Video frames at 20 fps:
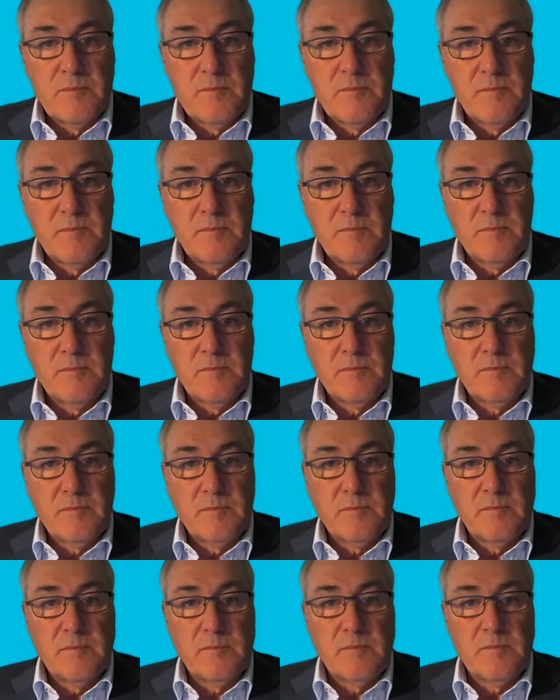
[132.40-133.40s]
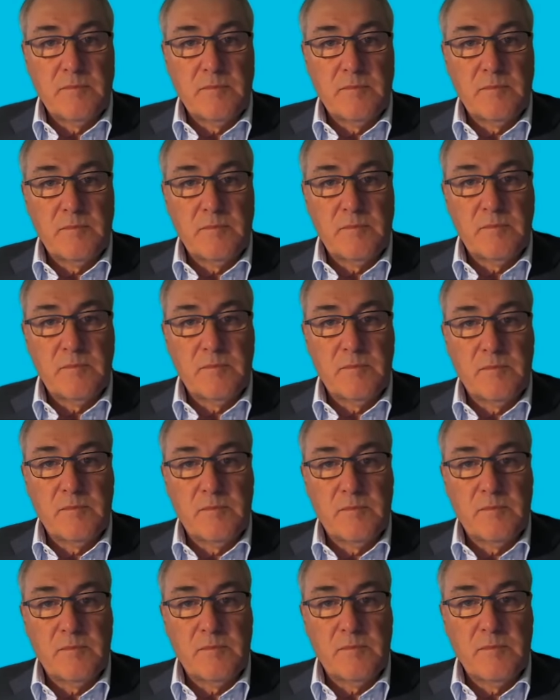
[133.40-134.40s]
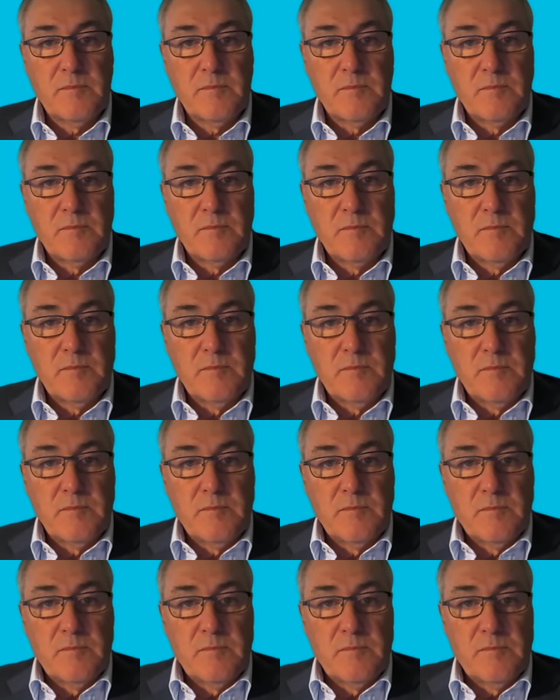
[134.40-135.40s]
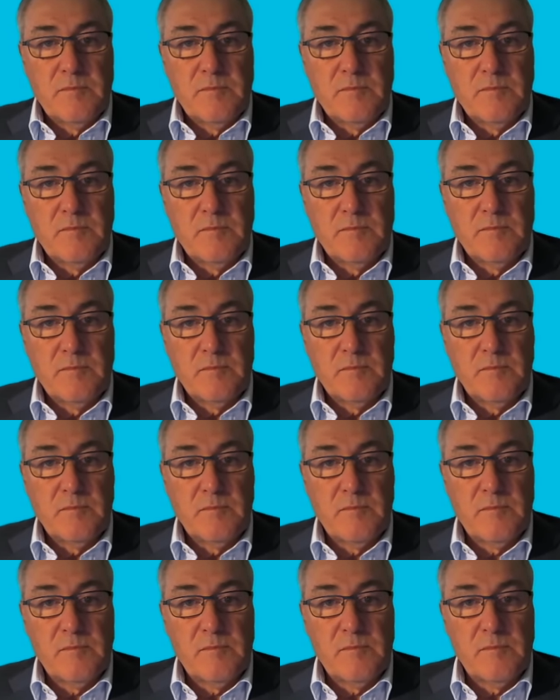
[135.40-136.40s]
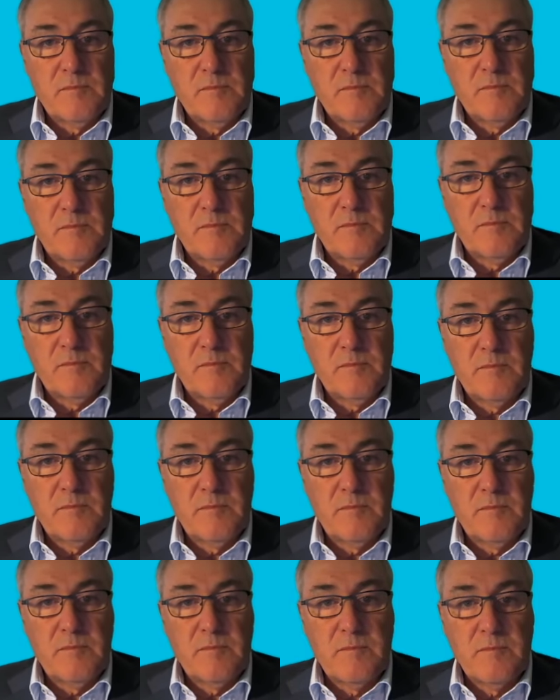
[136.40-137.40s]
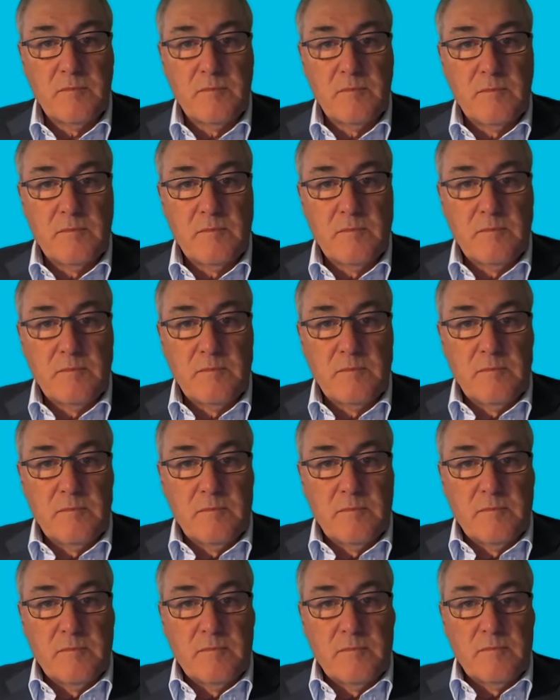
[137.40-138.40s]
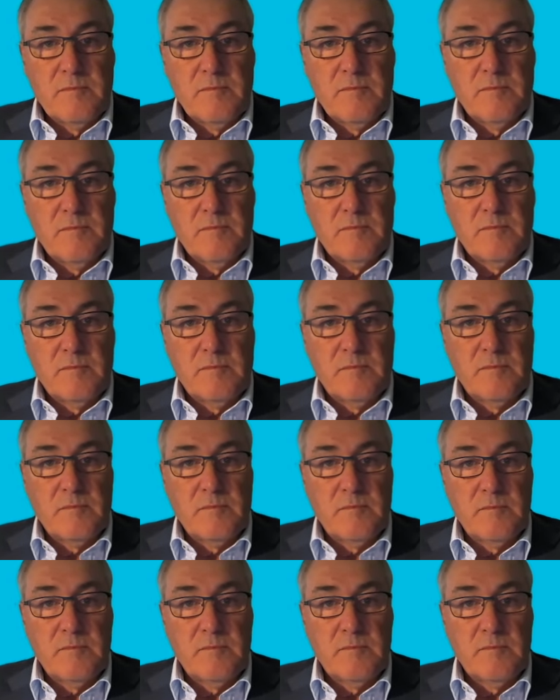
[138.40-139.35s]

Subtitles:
(not speaking)